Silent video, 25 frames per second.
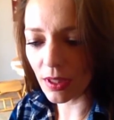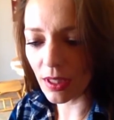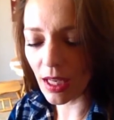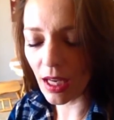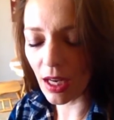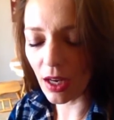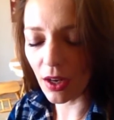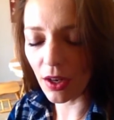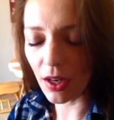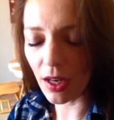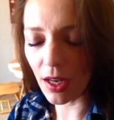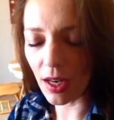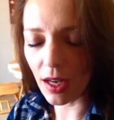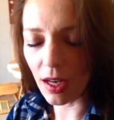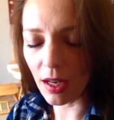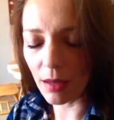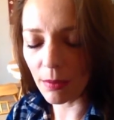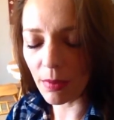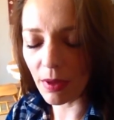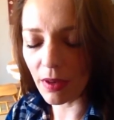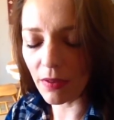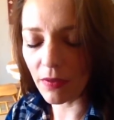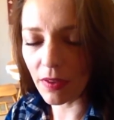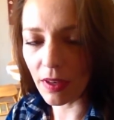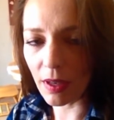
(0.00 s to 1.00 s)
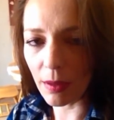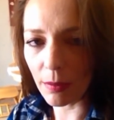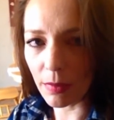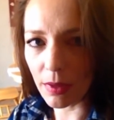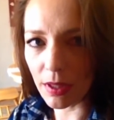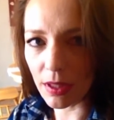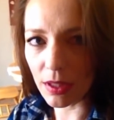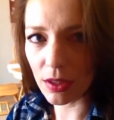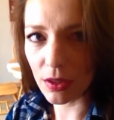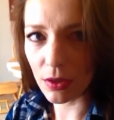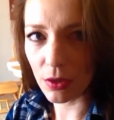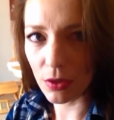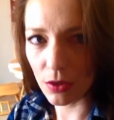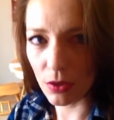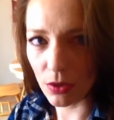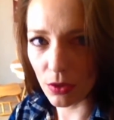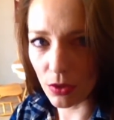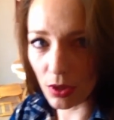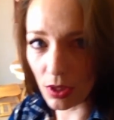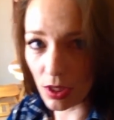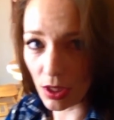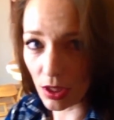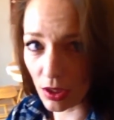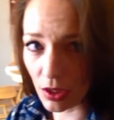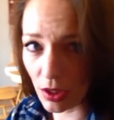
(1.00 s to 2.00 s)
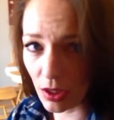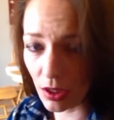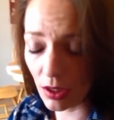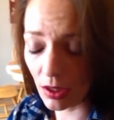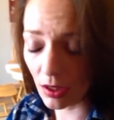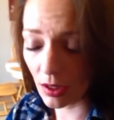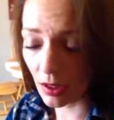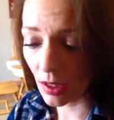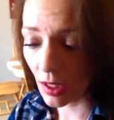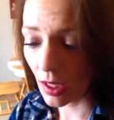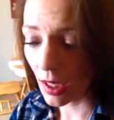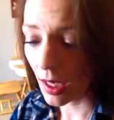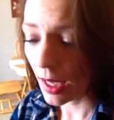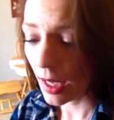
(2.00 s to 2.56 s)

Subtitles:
carry on my family's traditions.